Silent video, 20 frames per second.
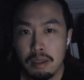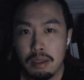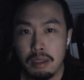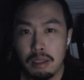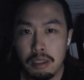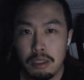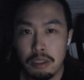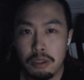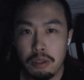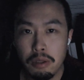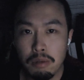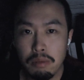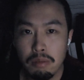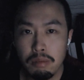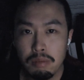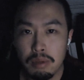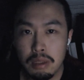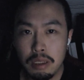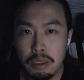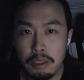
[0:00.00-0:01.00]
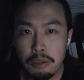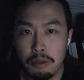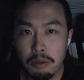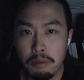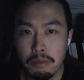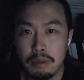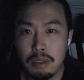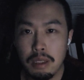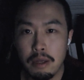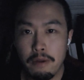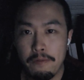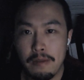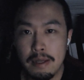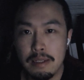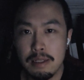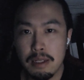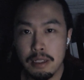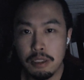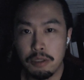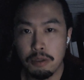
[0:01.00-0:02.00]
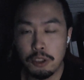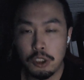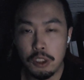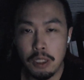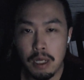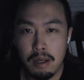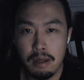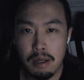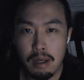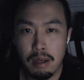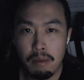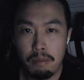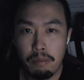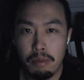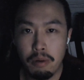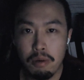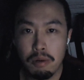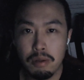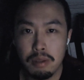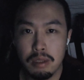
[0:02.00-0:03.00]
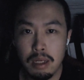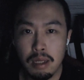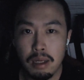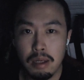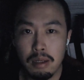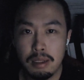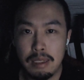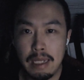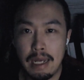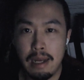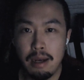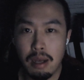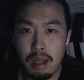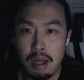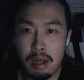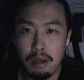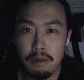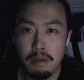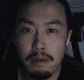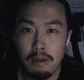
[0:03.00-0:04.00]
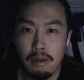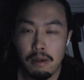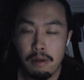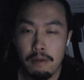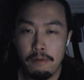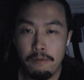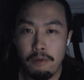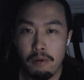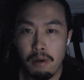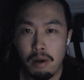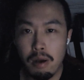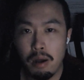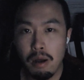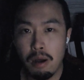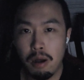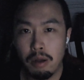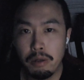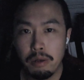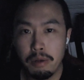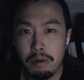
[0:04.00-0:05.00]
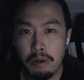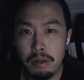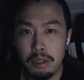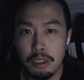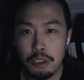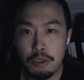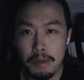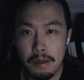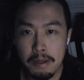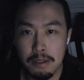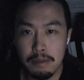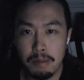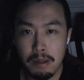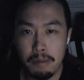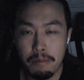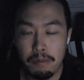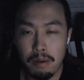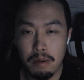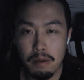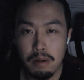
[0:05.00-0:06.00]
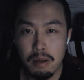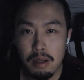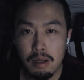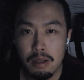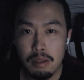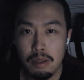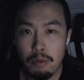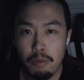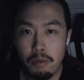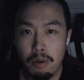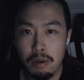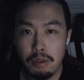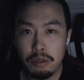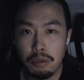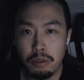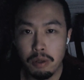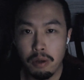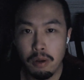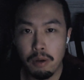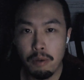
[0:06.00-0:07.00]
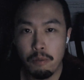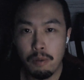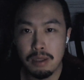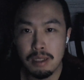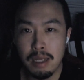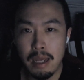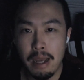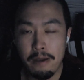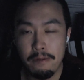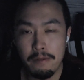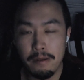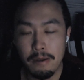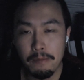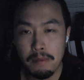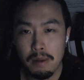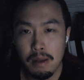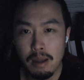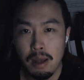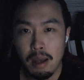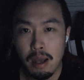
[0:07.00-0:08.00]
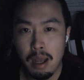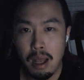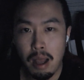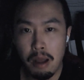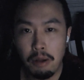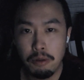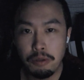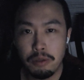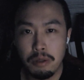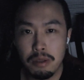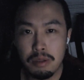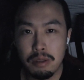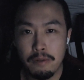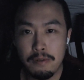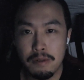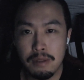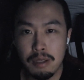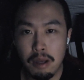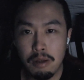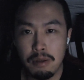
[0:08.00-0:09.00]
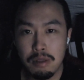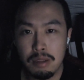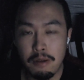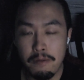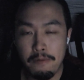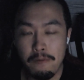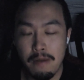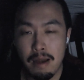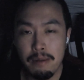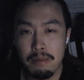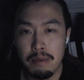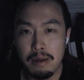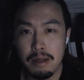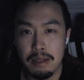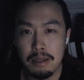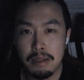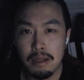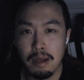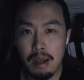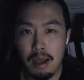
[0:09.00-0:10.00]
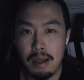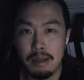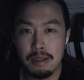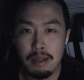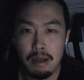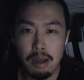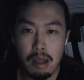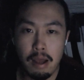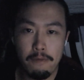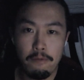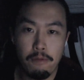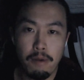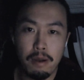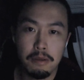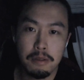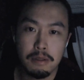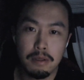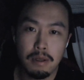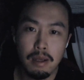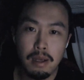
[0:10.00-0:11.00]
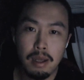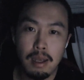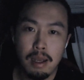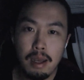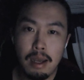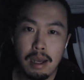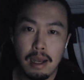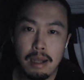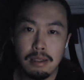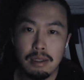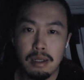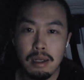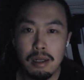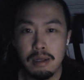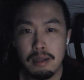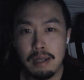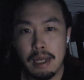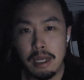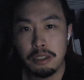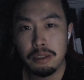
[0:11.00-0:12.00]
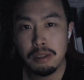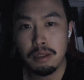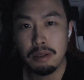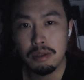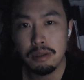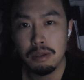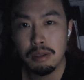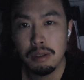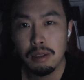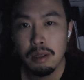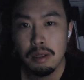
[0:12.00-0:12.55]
Nixon's visit to China broke the deadlock for ordinary Chinese people. The war toll was heavy. Hundreds of thousands of families lost loved ones, and the nation's